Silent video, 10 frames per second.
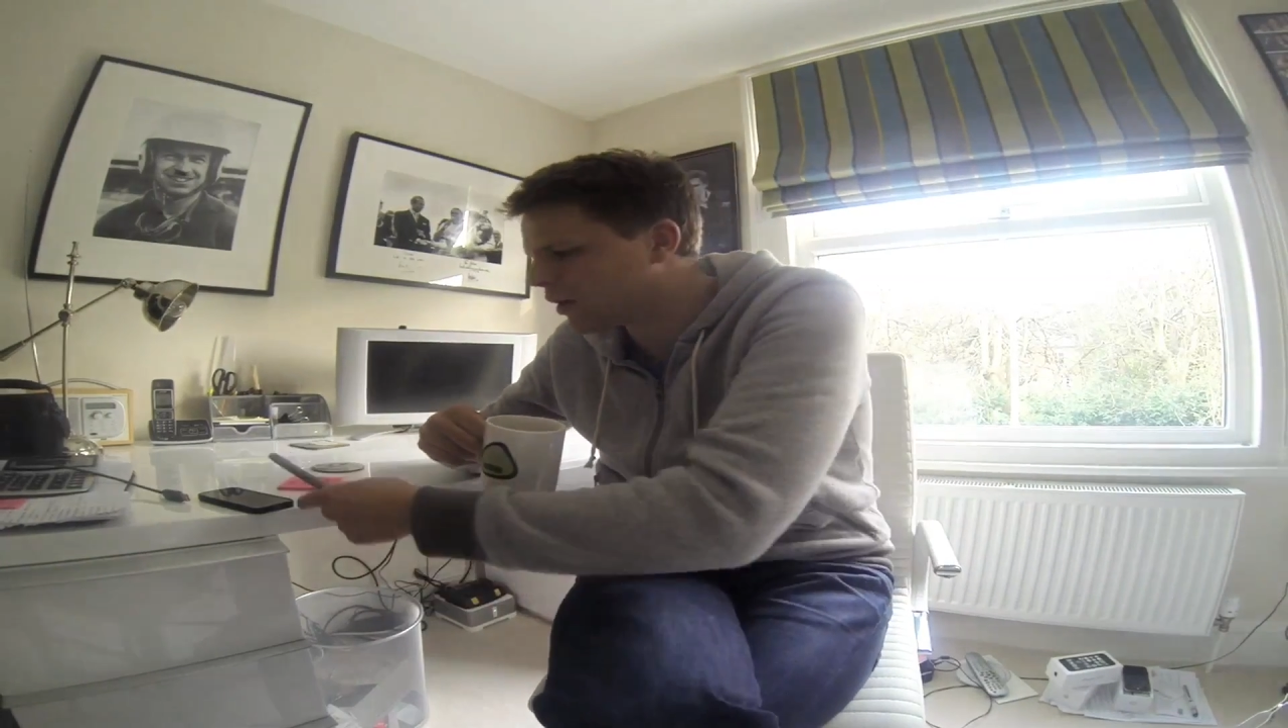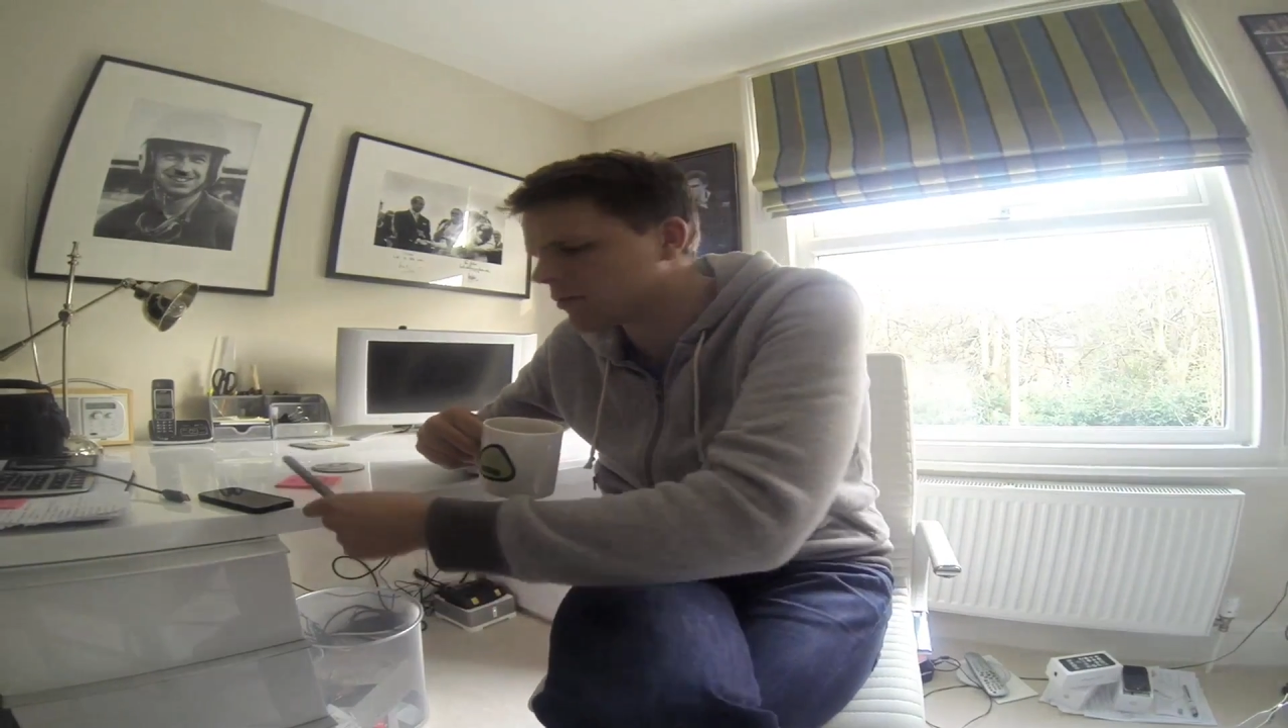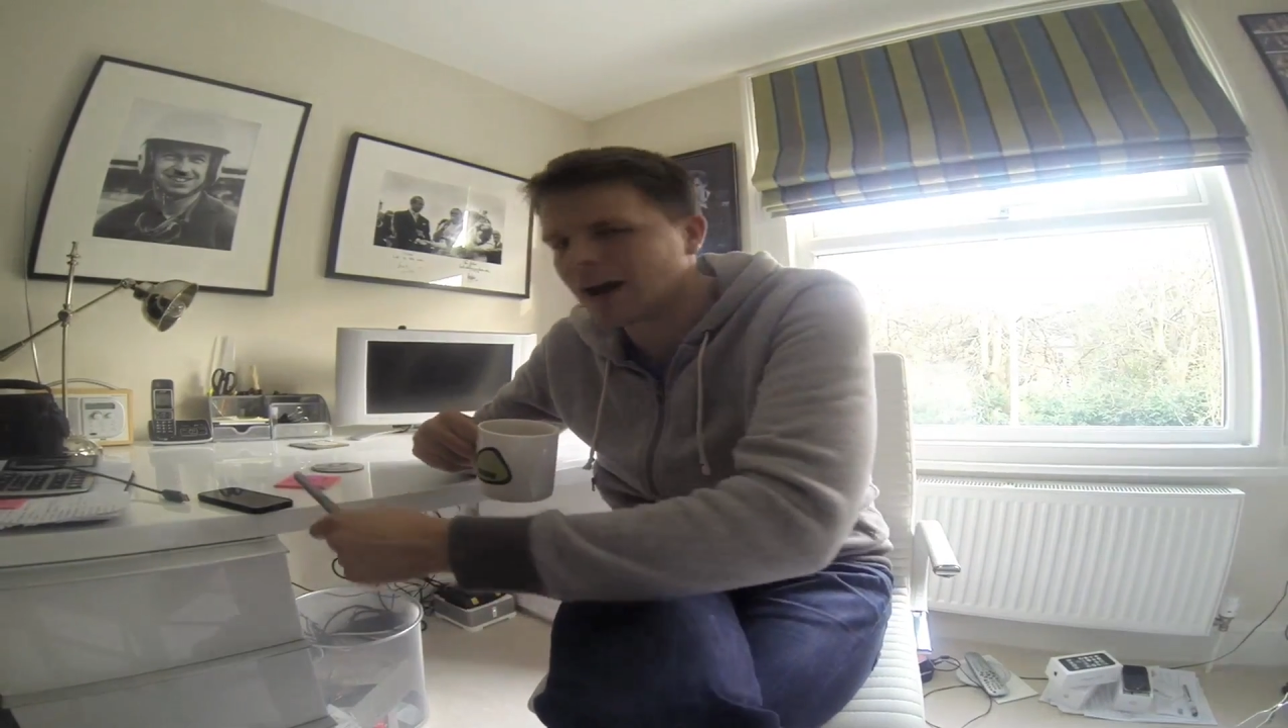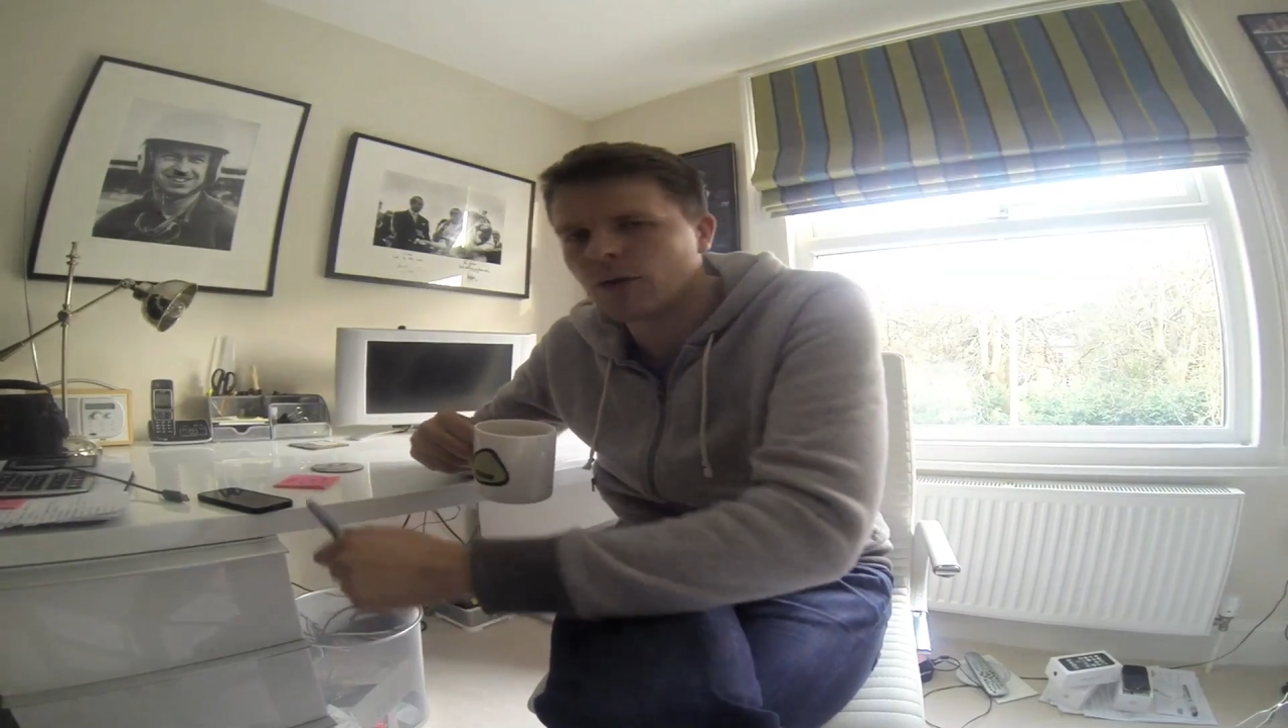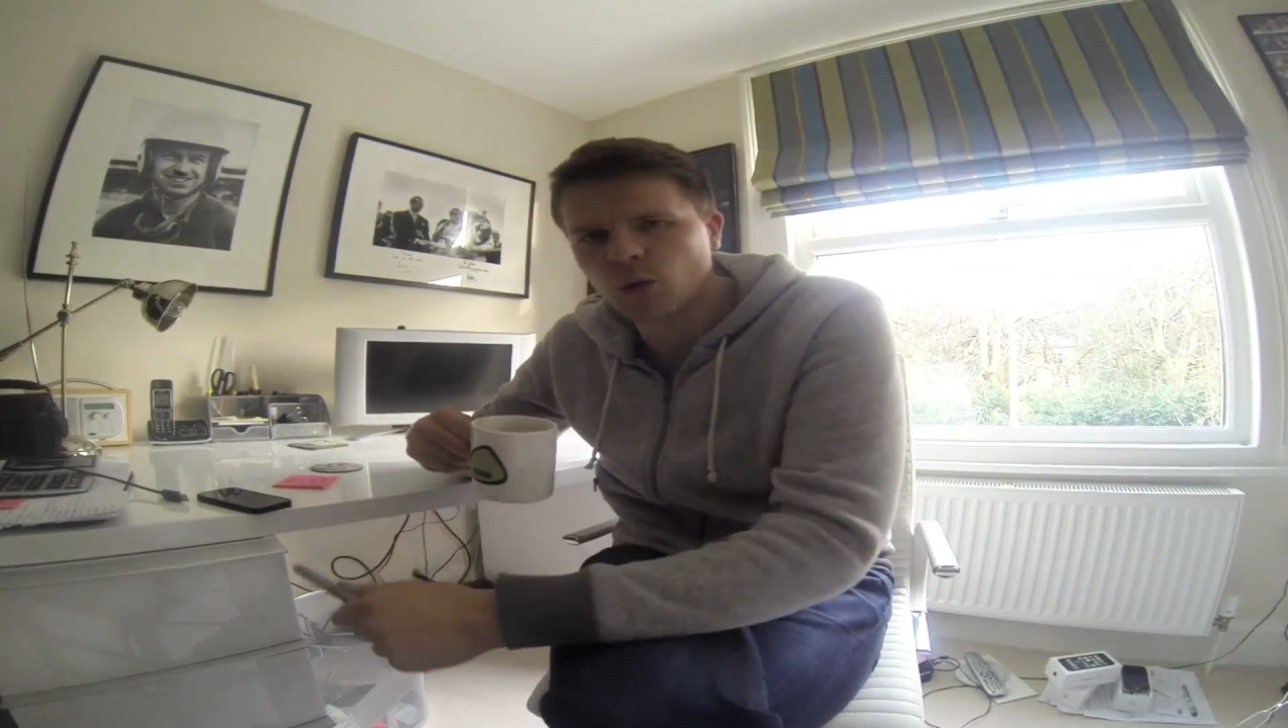
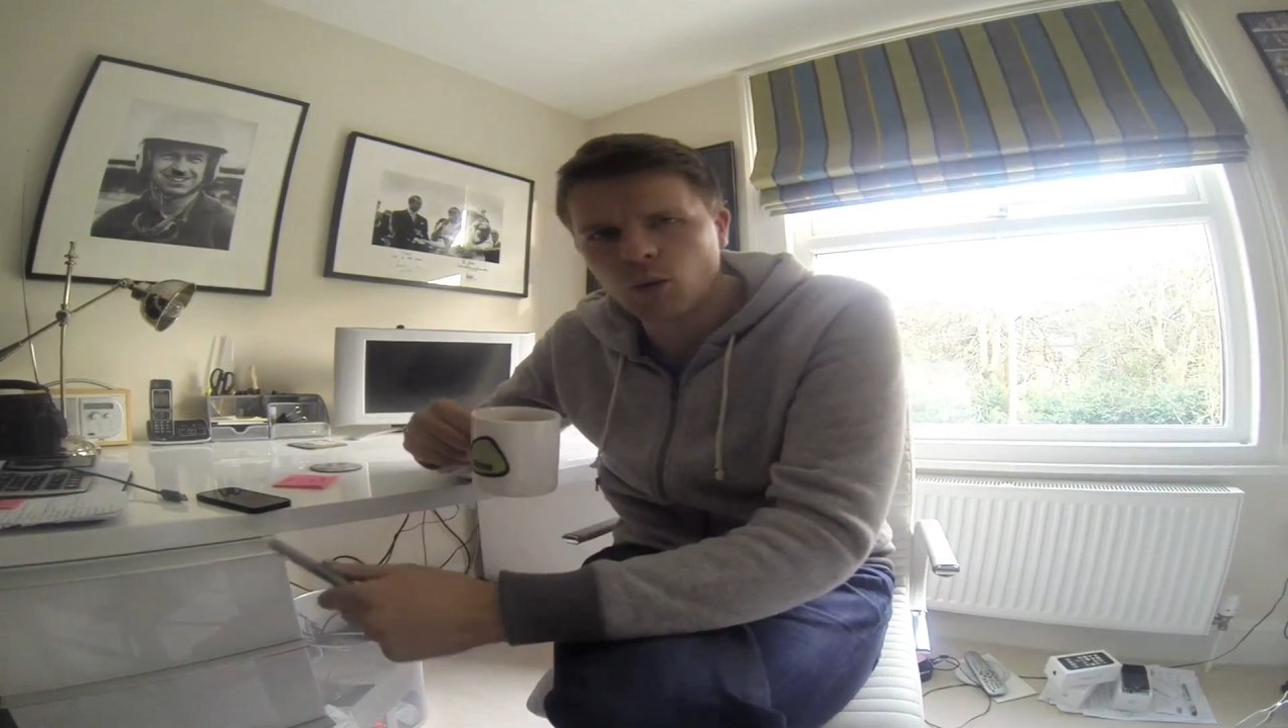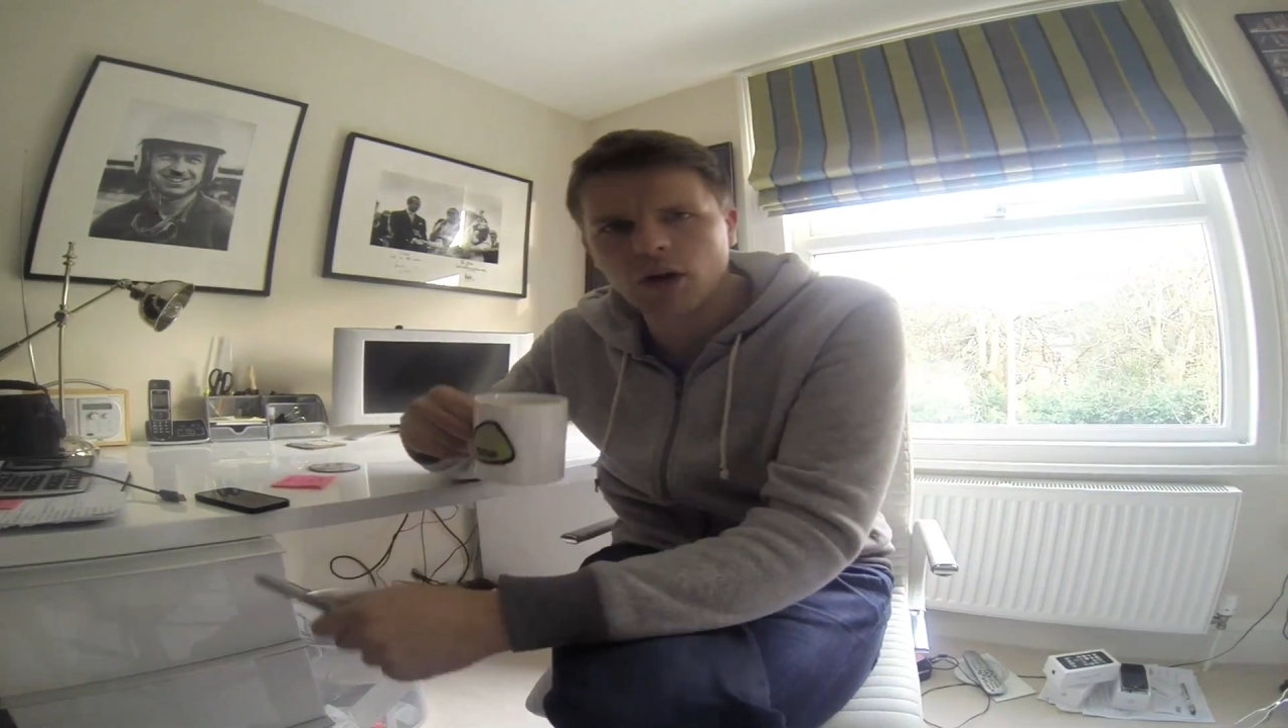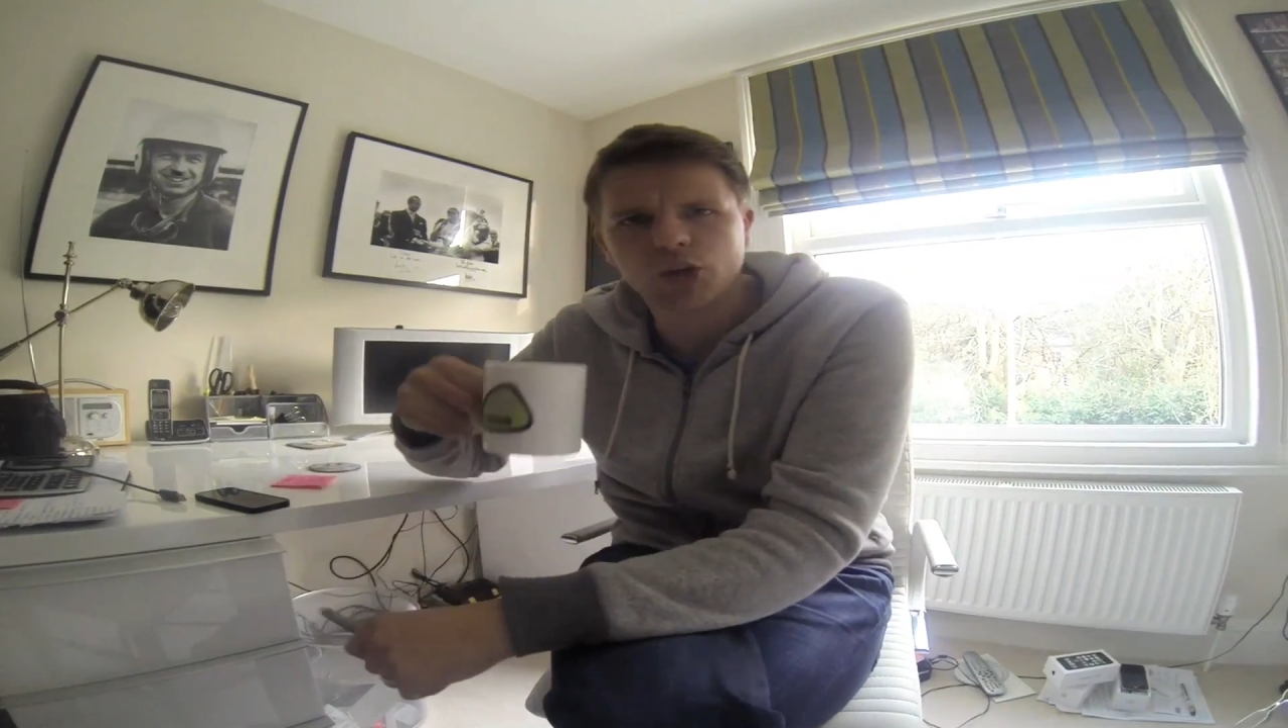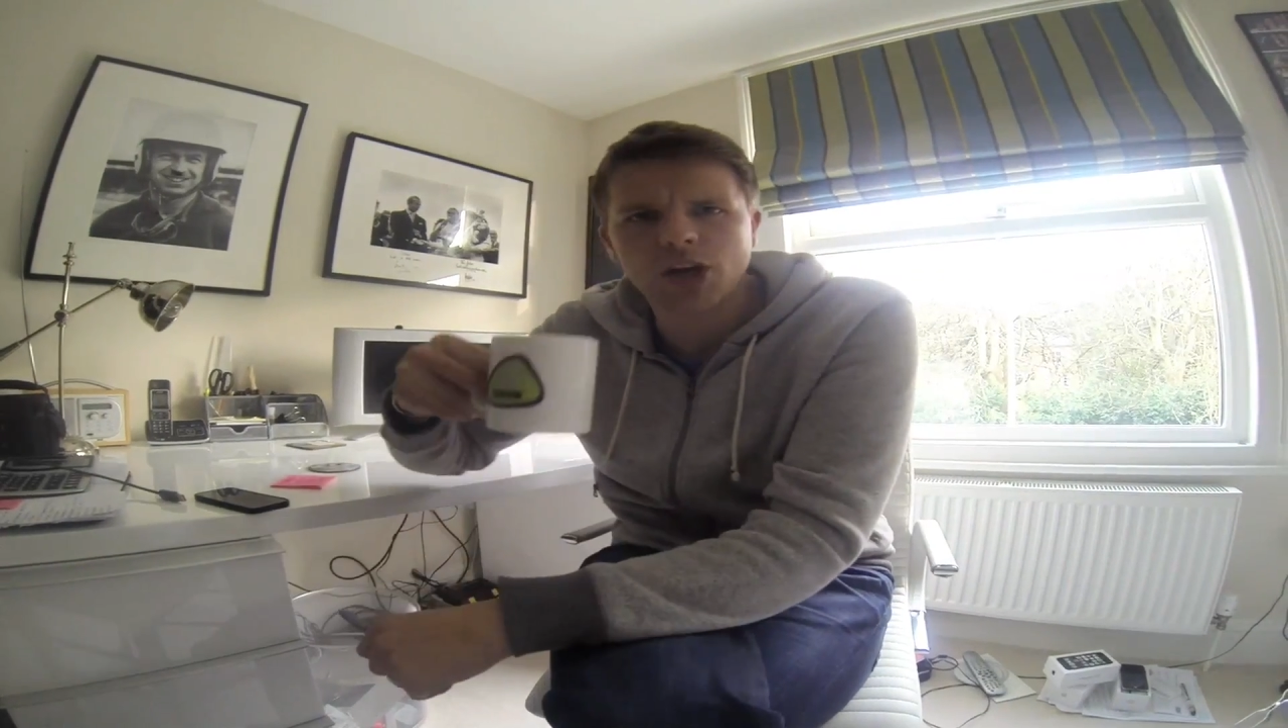crowned the world